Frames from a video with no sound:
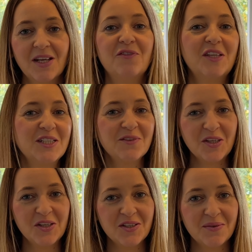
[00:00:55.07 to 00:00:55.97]
For those of
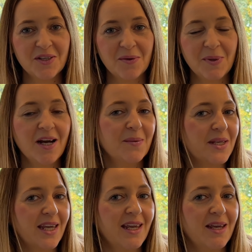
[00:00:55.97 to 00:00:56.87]
you who don't know me, I'm
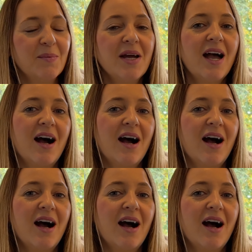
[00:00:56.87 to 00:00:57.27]
Kim.